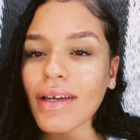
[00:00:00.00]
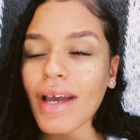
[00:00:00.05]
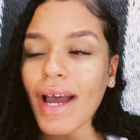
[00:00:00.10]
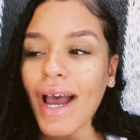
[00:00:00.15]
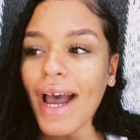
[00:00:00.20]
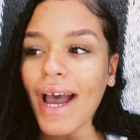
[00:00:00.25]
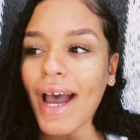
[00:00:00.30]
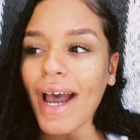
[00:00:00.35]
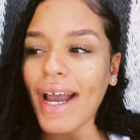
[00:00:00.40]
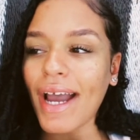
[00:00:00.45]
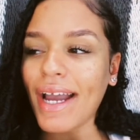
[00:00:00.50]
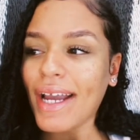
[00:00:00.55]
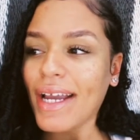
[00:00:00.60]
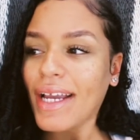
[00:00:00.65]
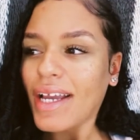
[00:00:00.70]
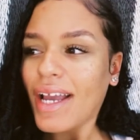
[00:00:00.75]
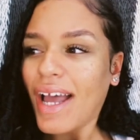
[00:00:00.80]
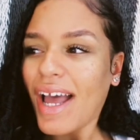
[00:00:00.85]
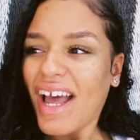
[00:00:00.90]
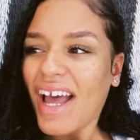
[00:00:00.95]

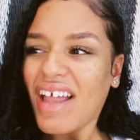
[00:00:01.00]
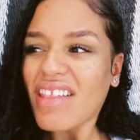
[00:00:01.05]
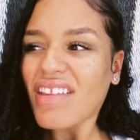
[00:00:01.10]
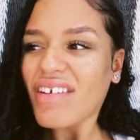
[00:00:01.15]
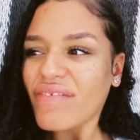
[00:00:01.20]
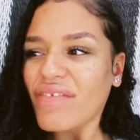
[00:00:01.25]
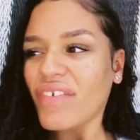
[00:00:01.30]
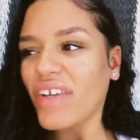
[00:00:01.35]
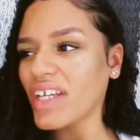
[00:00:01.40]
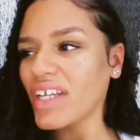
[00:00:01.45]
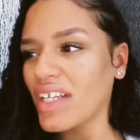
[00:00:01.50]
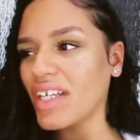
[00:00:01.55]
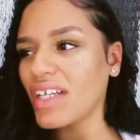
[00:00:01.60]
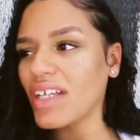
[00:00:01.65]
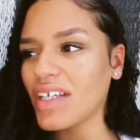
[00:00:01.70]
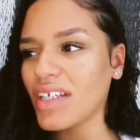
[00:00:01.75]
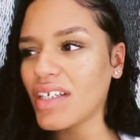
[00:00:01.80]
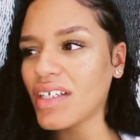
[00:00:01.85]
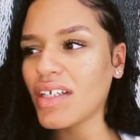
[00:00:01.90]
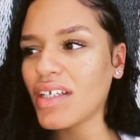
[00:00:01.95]
I
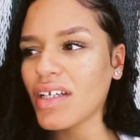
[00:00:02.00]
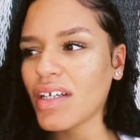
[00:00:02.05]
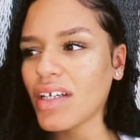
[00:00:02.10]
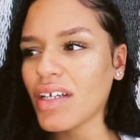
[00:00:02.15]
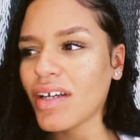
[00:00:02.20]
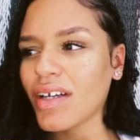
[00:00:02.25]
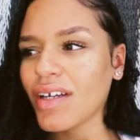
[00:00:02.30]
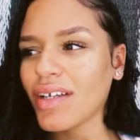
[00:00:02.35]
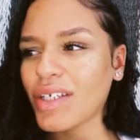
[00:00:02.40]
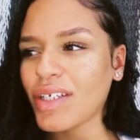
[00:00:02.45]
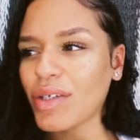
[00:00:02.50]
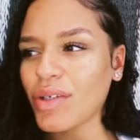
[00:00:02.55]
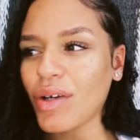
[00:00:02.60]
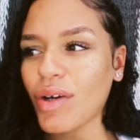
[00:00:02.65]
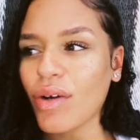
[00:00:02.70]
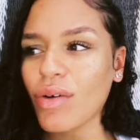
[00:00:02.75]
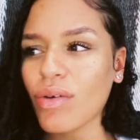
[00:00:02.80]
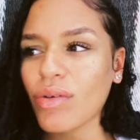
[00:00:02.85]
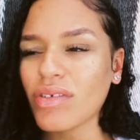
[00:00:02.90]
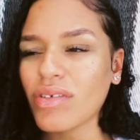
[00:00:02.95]
elevated, you
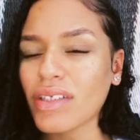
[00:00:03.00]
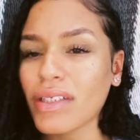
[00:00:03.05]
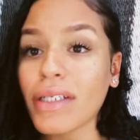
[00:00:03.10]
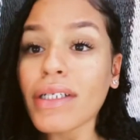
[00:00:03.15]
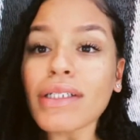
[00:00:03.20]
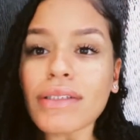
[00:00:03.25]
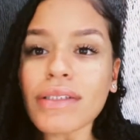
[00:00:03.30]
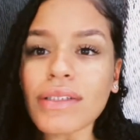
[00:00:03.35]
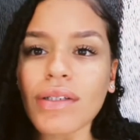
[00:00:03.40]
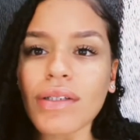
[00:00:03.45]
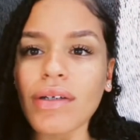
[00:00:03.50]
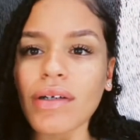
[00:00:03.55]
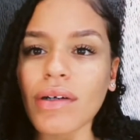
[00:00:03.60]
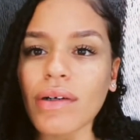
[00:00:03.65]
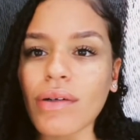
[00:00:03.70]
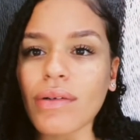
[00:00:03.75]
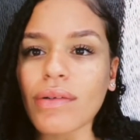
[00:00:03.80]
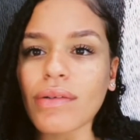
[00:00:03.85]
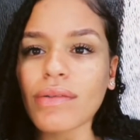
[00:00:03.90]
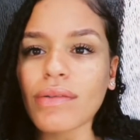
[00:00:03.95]
know, years
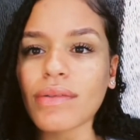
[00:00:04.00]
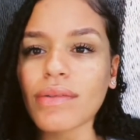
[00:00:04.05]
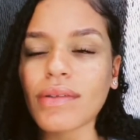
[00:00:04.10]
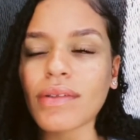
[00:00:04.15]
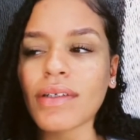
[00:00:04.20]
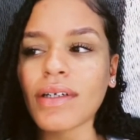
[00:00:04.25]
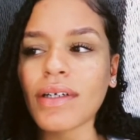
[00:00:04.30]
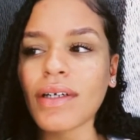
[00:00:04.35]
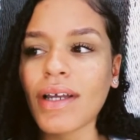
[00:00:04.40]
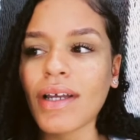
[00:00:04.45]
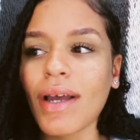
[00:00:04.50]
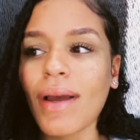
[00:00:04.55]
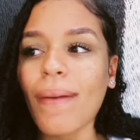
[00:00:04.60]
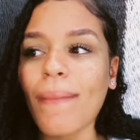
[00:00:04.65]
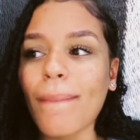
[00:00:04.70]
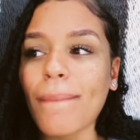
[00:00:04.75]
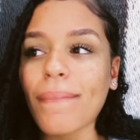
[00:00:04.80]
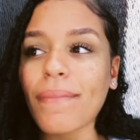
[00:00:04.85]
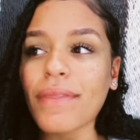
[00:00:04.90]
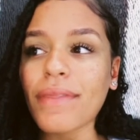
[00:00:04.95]
ago
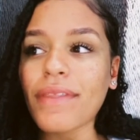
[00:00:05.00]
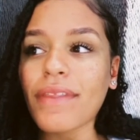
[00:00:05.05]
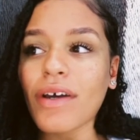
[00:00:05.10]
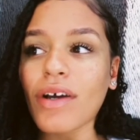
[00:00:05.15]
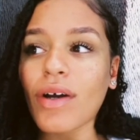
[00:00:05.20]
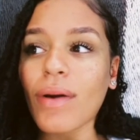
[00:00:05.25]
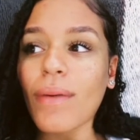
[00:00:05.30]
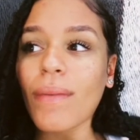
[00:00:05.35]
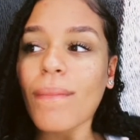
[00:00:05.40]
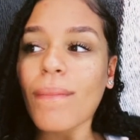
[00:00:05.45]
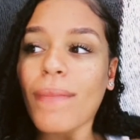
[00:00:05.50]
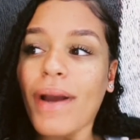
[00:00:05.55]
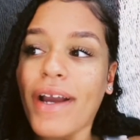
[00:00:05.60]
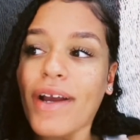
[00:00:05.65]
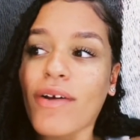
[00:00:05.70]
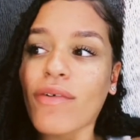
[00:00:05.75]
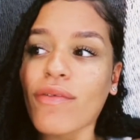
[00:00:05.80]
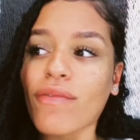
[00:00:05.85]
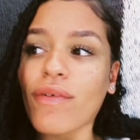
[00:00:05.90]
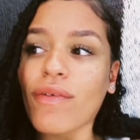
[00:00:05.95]
the my
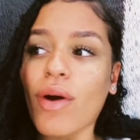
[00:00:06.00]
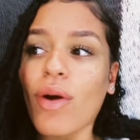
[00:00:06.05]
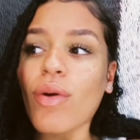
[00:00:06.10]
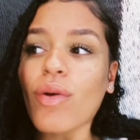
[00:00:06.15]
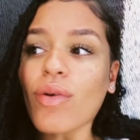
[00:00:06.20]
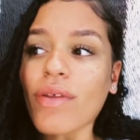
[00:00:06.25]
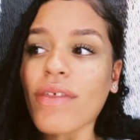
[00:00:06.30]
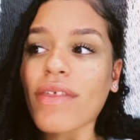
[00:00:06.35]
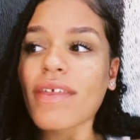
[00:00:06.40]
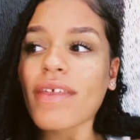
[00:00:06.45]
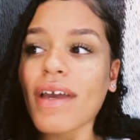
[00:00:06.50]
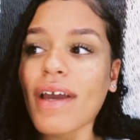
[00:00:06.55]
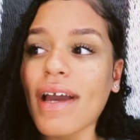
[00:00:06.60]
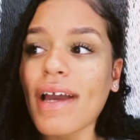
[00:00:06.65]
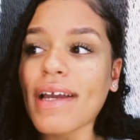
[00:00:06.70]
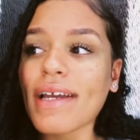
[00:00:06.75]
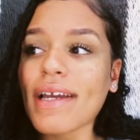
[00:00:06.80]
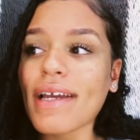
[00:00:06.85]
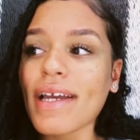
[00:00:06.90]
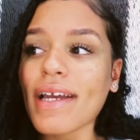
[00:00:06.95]
growth
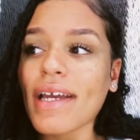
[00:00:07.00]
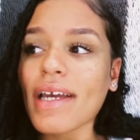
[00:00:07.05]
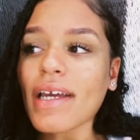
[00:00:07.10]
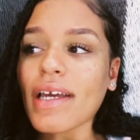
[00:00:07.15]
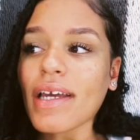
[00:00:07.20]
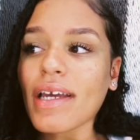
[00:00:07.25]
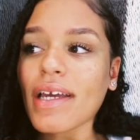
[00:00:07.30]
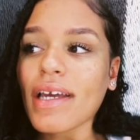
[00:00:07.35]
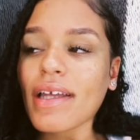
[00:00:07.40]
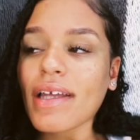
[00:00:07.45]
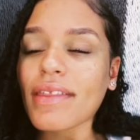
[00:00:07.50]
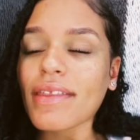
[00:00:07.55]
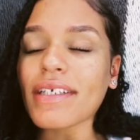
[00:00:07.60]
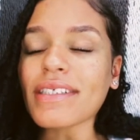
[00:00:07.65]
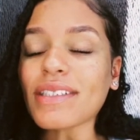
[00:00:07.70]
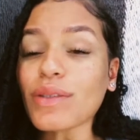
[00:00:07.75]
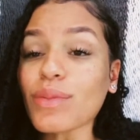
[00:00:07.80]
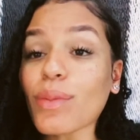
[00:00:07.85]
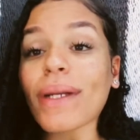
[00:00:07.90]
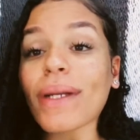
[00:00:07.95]

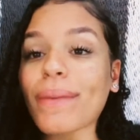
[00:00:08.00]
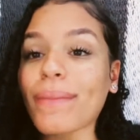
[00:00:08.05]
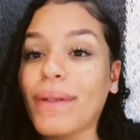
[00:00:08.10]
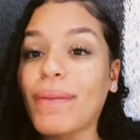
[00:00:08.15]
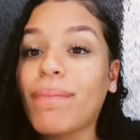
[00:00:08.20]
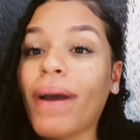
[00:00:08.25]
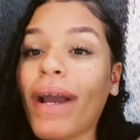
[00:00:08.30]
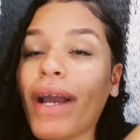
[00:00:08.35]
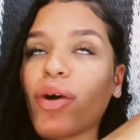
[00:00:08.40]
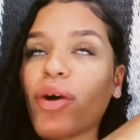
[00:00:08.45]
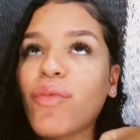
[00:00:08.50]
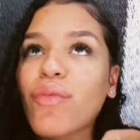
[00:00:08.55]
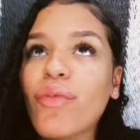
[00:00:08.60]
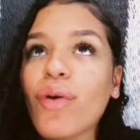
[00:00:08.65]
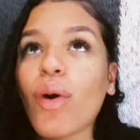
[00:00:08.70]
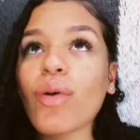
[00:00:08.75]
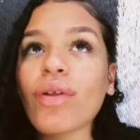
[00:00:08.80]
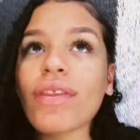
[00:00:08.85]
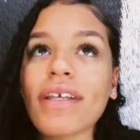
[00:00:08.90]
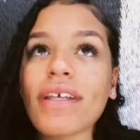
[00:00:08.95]
this is what I mean. My
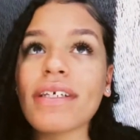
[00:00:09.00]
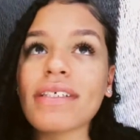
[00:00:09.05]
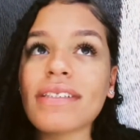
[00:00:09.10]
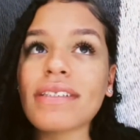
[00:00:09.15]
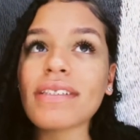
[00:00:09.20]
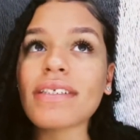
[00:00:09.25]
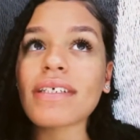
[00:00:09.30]
growth is